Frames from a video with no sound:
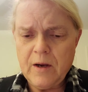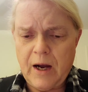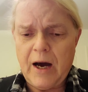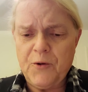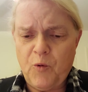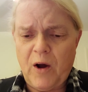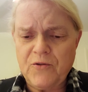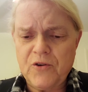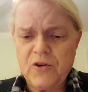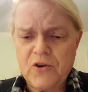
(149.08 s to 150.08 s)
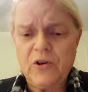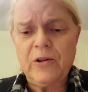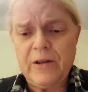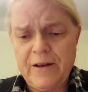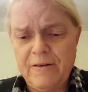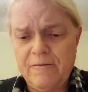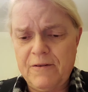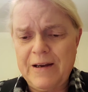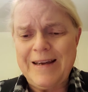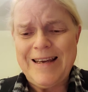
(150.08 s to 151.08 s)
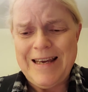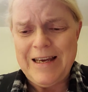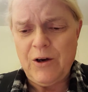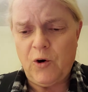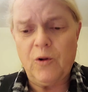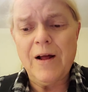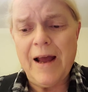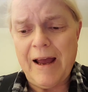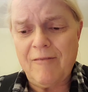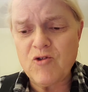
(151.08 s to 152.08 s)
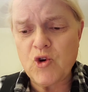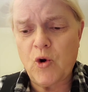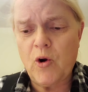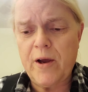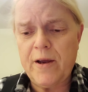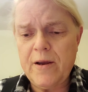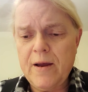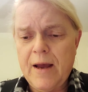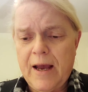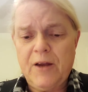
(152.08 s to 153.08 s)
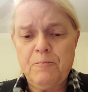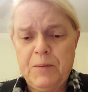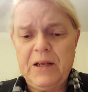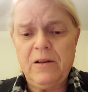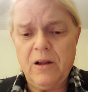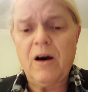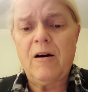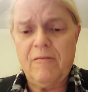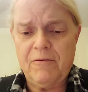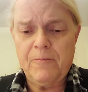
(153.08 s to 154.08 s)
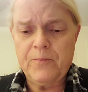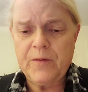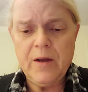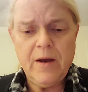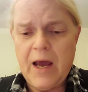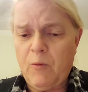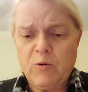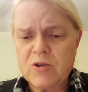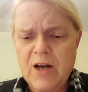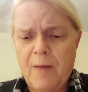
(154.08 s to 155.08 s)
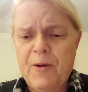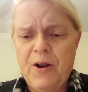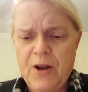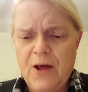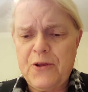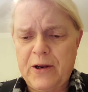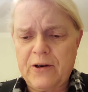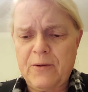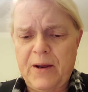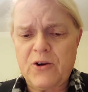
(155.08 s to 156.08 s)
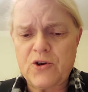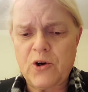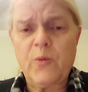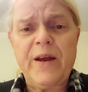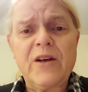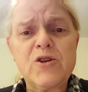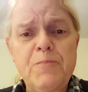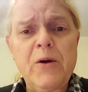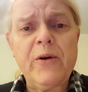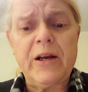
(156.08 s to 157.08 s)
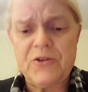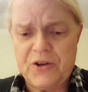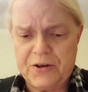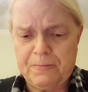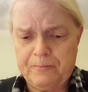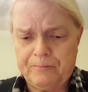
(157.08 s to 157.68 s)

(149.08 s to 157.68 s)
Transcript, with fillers: God wants us to live, heal, have joy, and be love, and will stop at nothing to make sure we experience it.